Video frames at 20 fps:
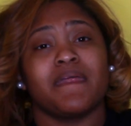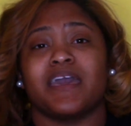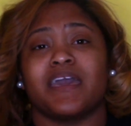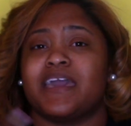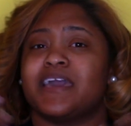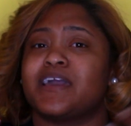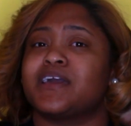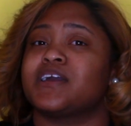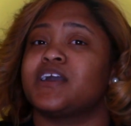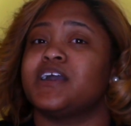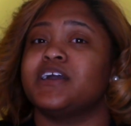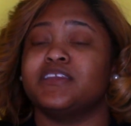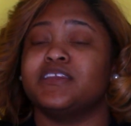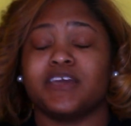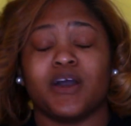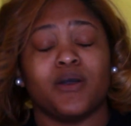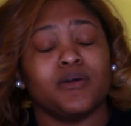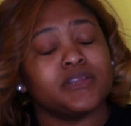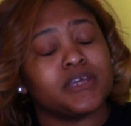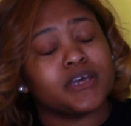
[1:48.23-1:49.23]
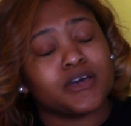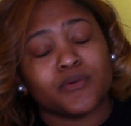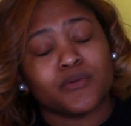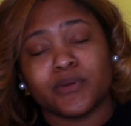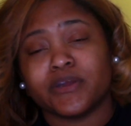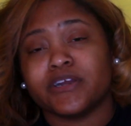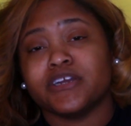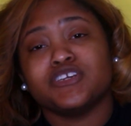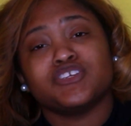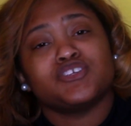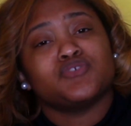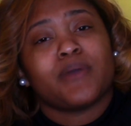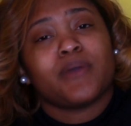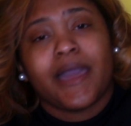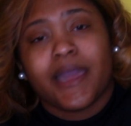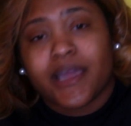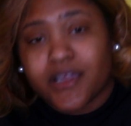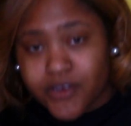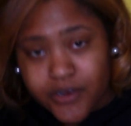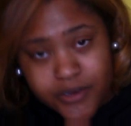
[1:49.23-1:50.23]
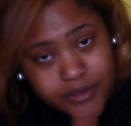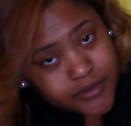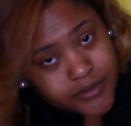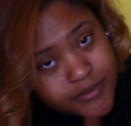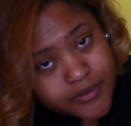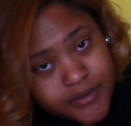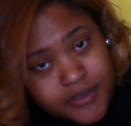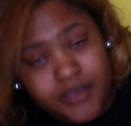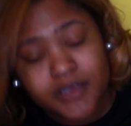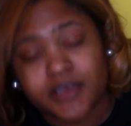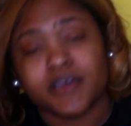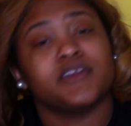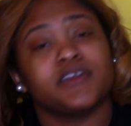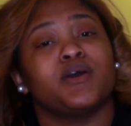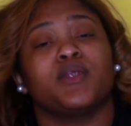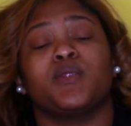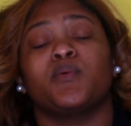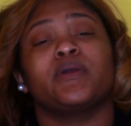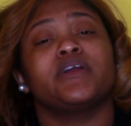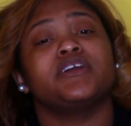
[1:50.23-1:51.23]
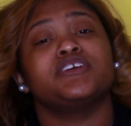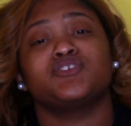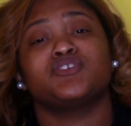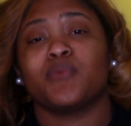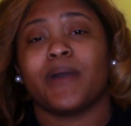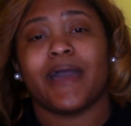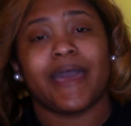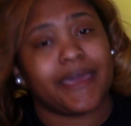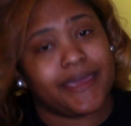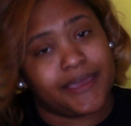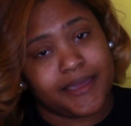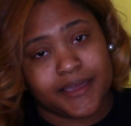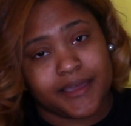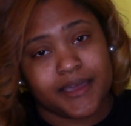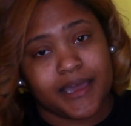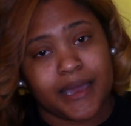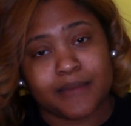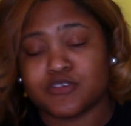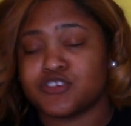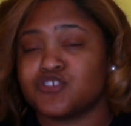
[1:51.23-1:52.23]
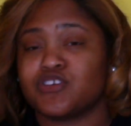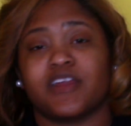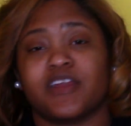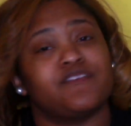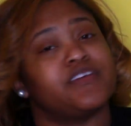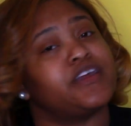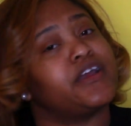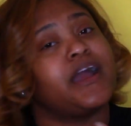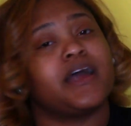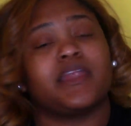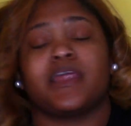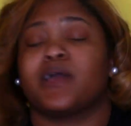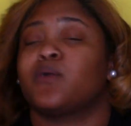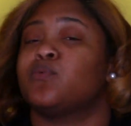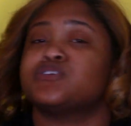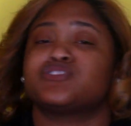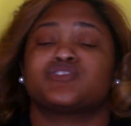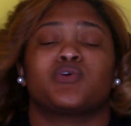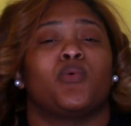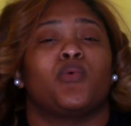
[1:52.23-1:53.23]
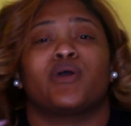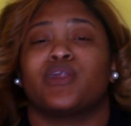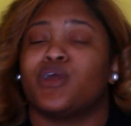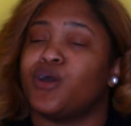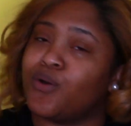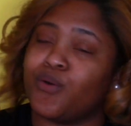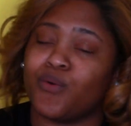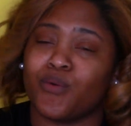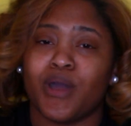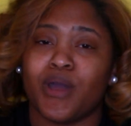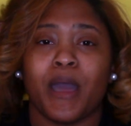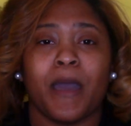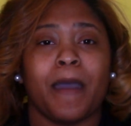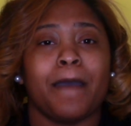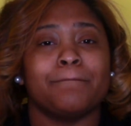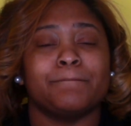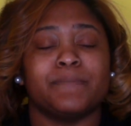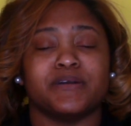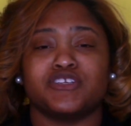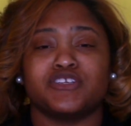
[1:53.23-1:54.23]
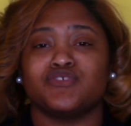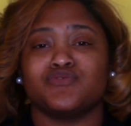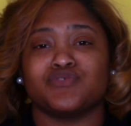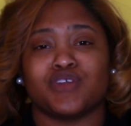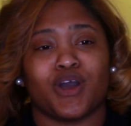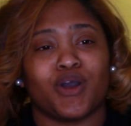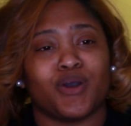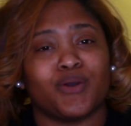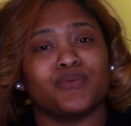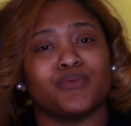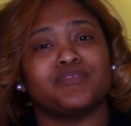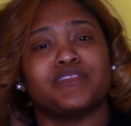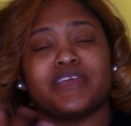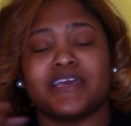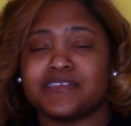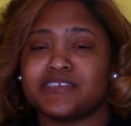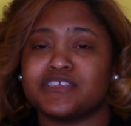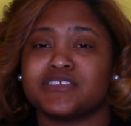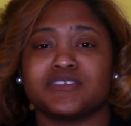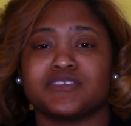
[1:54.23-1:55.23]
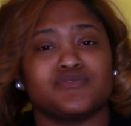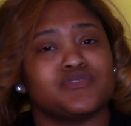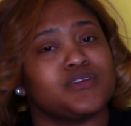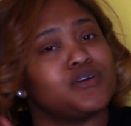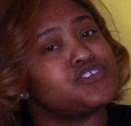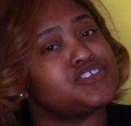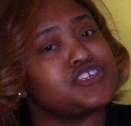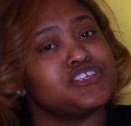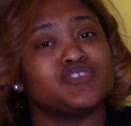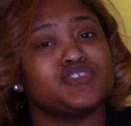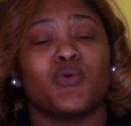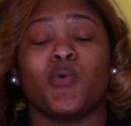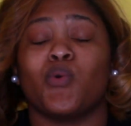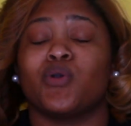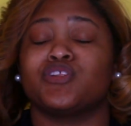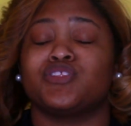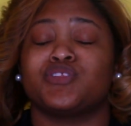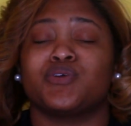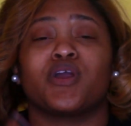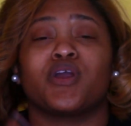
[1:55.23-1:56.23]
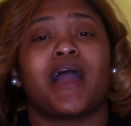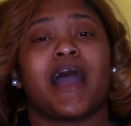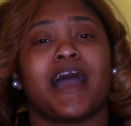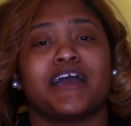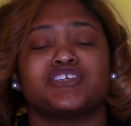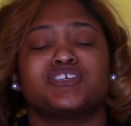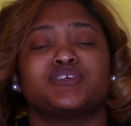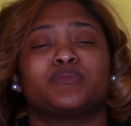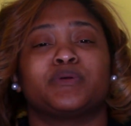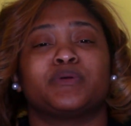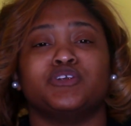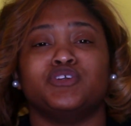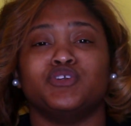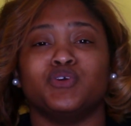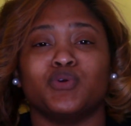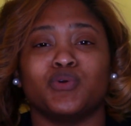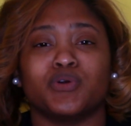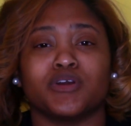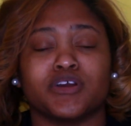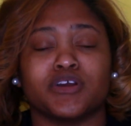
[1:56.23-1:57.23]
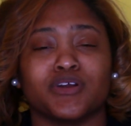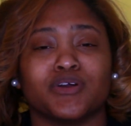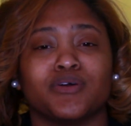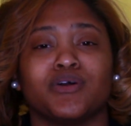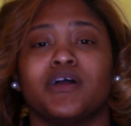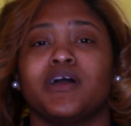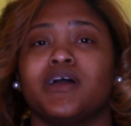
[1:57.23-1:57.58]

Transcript: And Condola, where is you at, girl? Condola, where is you at? I'm just trying to figure out like what's going on. But things, she's going through her entrepreneurial,